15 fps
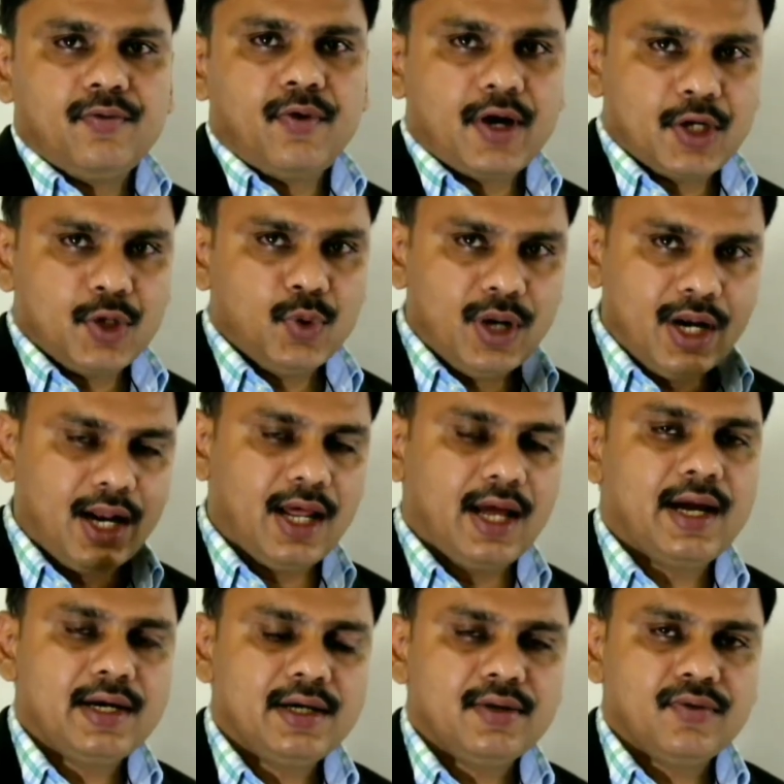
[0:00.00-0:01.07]
What you
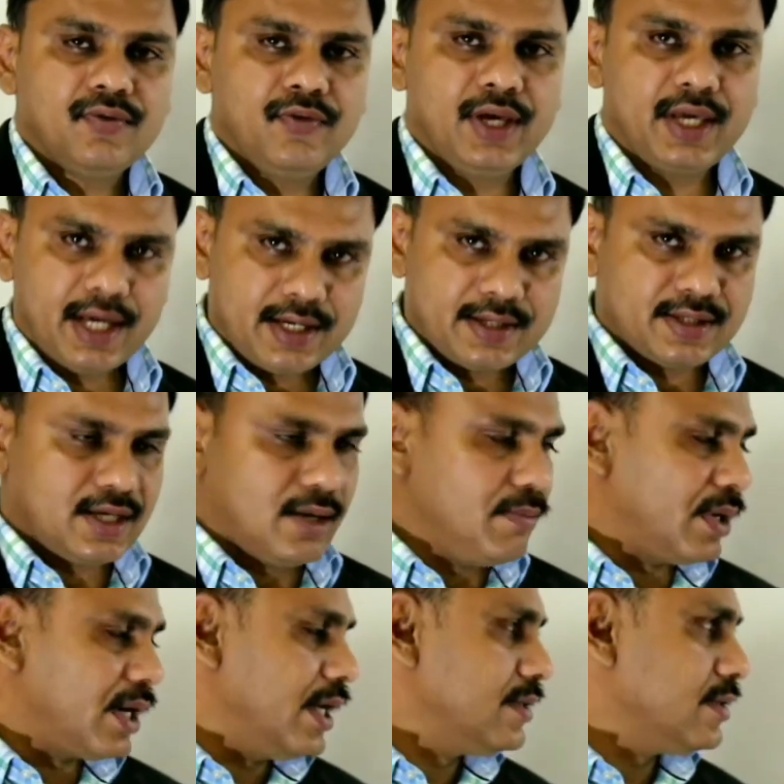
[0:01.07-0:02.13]
learned, we can
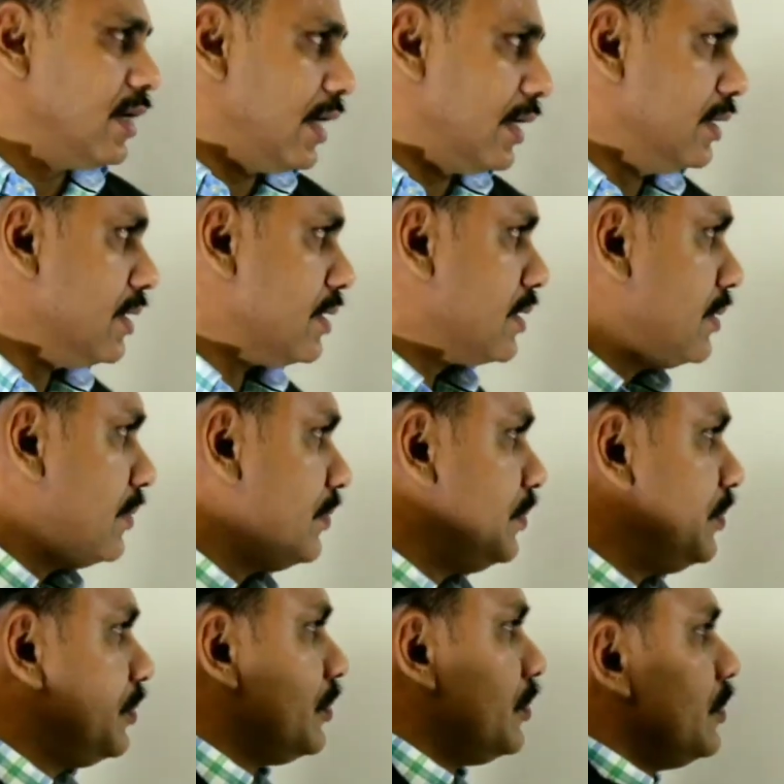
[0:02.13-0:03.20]
summarize like this.
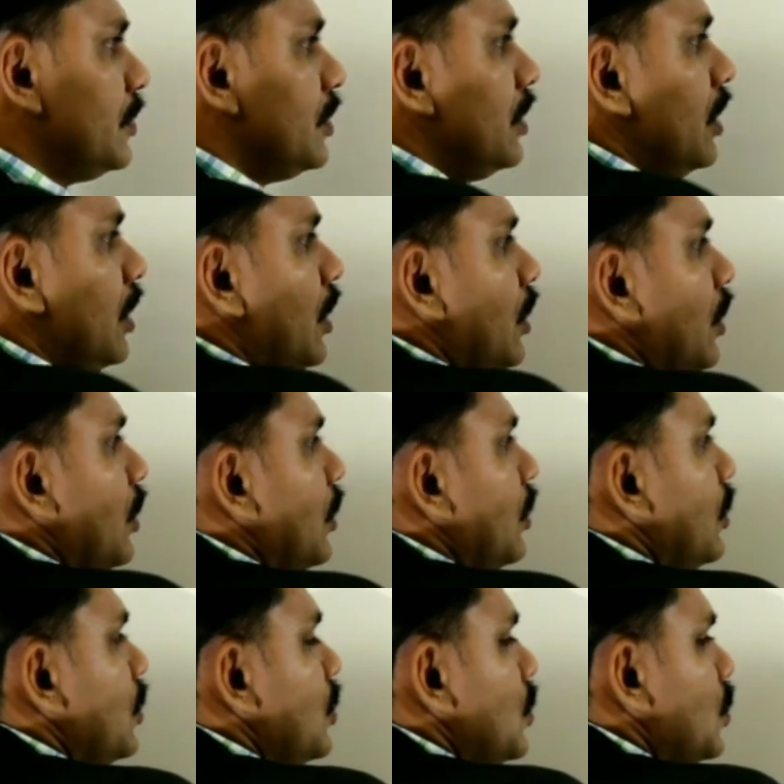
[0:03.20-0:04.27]

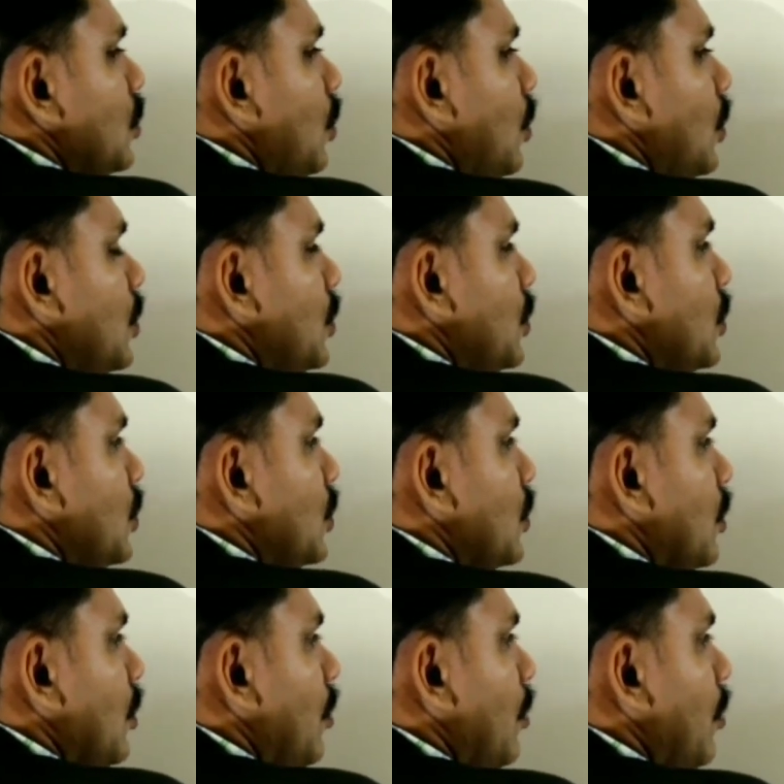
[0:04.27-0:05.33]
Source
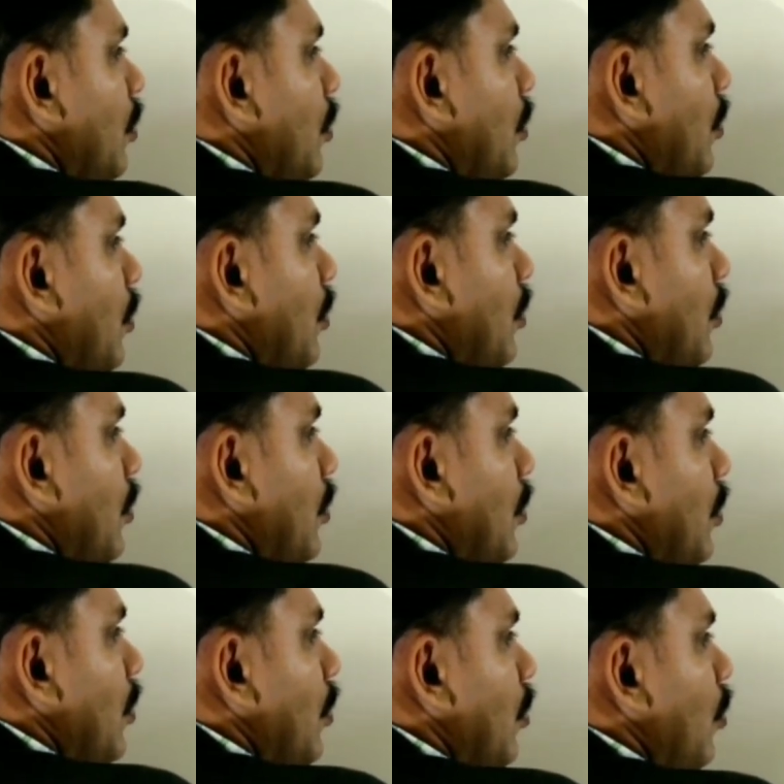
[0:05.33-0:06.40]

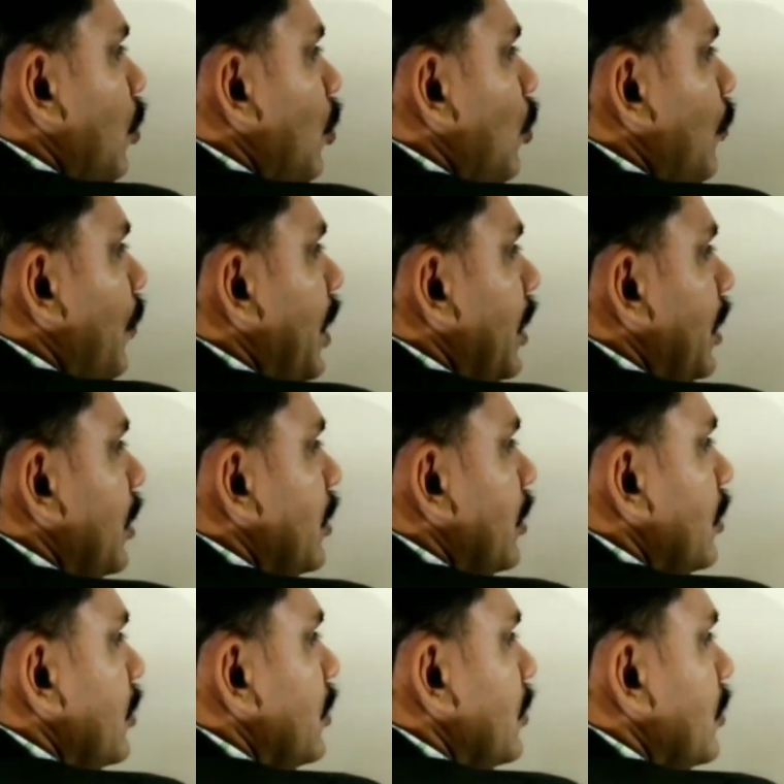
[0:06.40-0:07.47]
moving